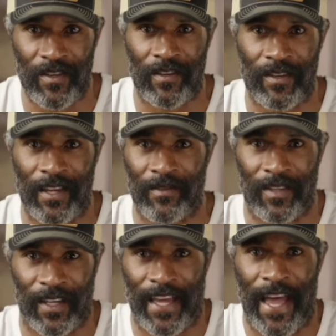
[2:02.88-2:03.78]
the
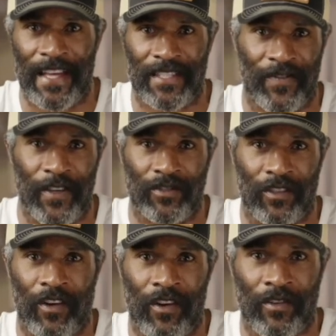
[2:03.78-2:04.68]
and the cast fills
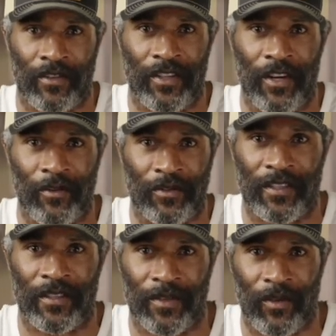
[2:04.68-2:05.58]
along you know
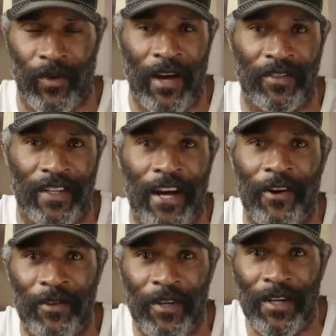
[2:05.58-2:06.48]
to to round it
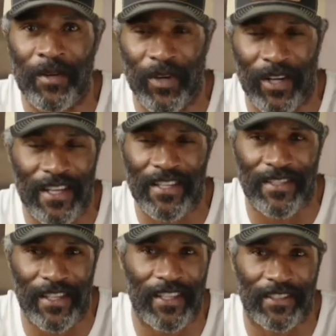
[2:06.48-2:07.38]
out but it
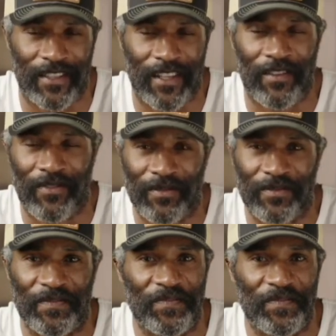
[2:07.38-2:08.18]
is it is tough